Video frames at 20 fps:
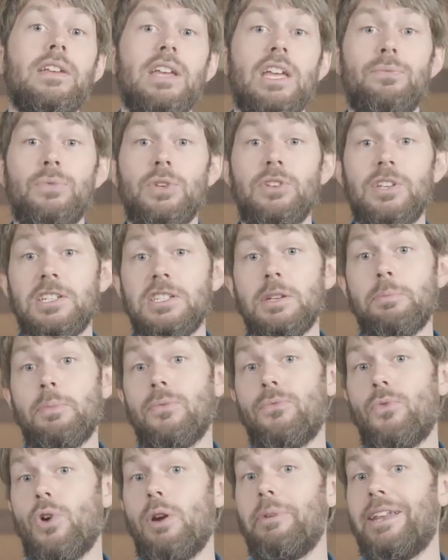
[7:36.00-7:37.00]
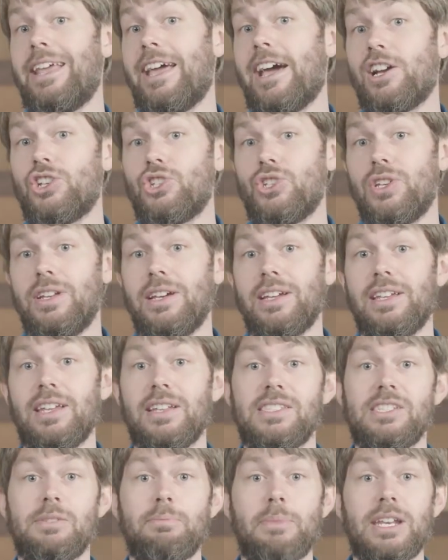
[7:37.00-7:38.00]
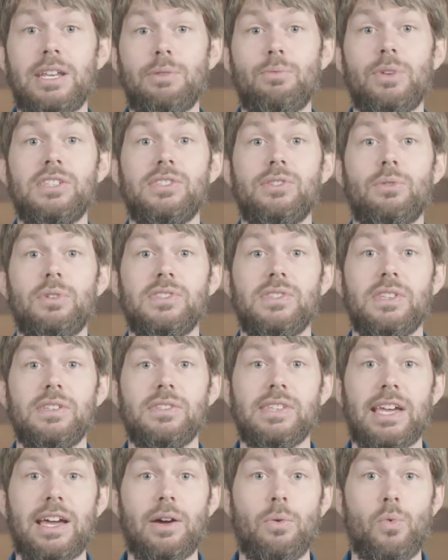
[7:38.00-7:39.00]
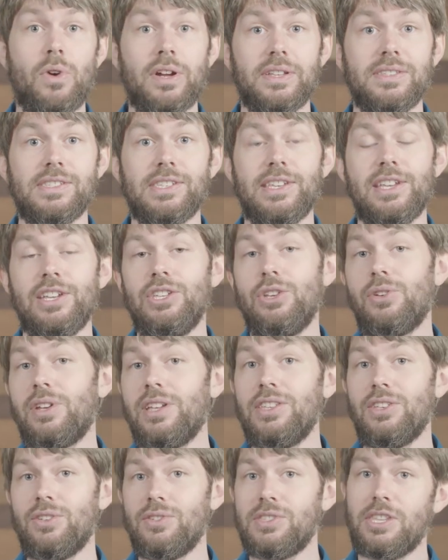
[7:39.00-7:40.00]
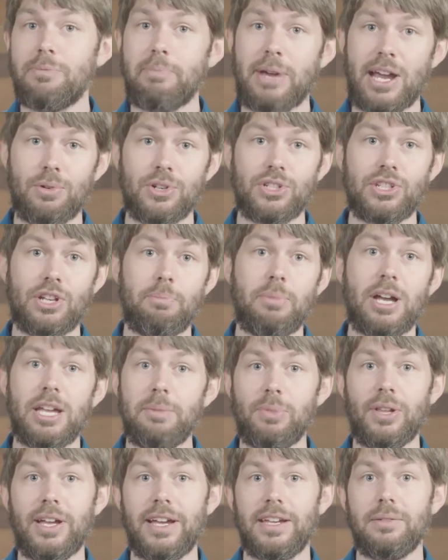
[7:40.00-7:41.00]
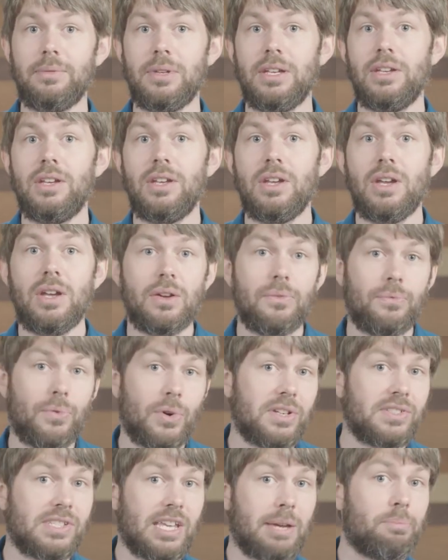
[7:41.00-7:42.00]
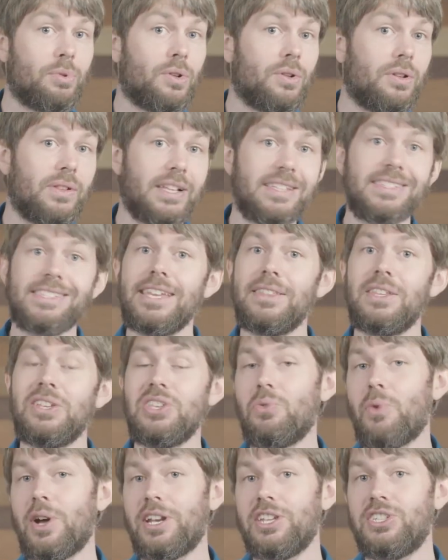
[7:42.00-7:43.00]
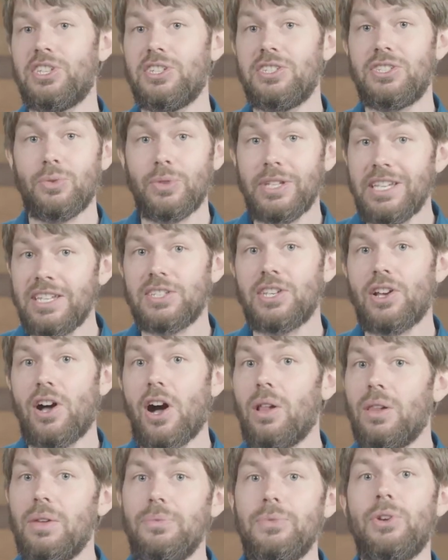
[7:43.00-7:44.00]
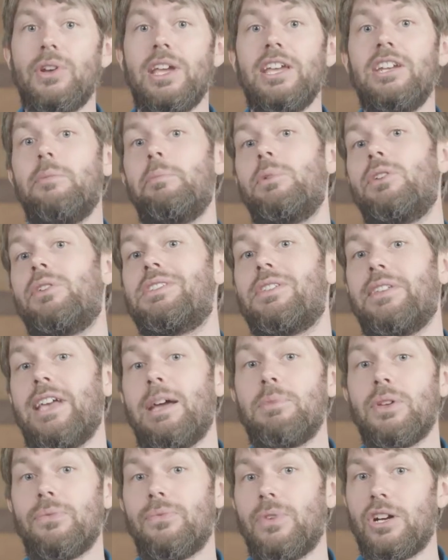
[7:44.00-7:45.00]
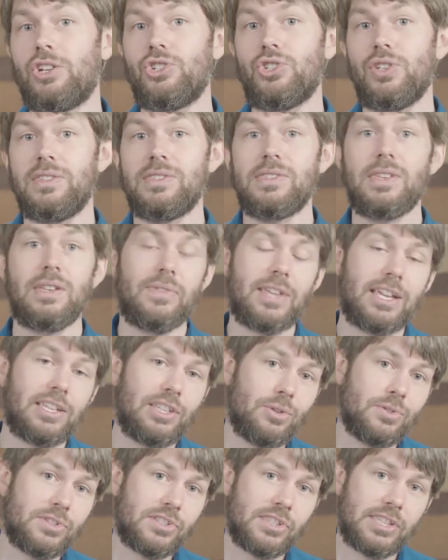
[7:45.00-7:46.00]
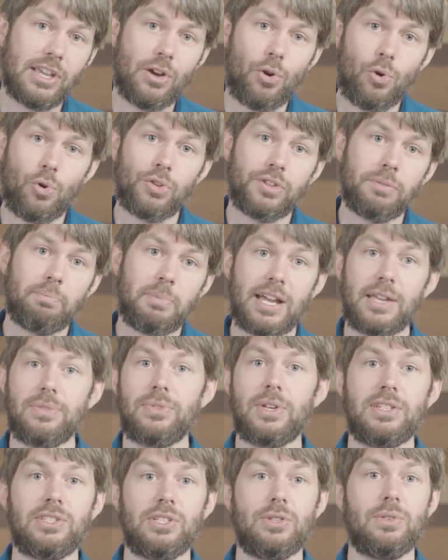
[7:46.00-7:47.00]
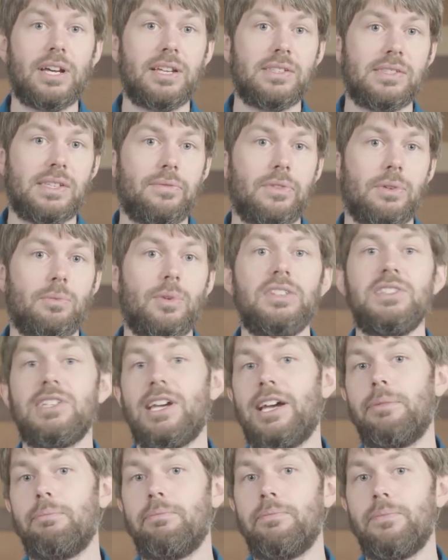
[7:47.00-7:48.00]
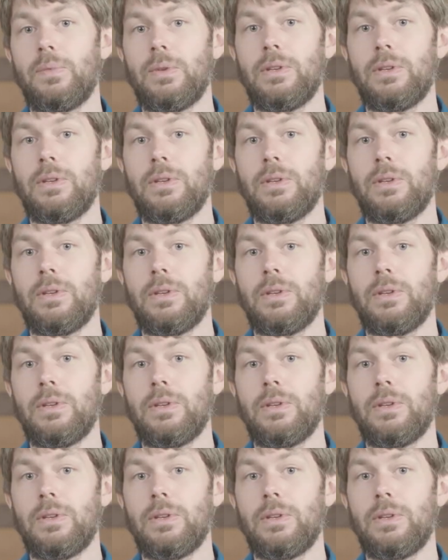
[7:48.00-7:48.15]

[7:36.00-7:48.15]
If you need to perform an action against many resources at once, you can use the PowerShell pipeline. For example, let's say that you wanted to delete all of your AWS Lambda functions that used the old Python 2.7 runtime.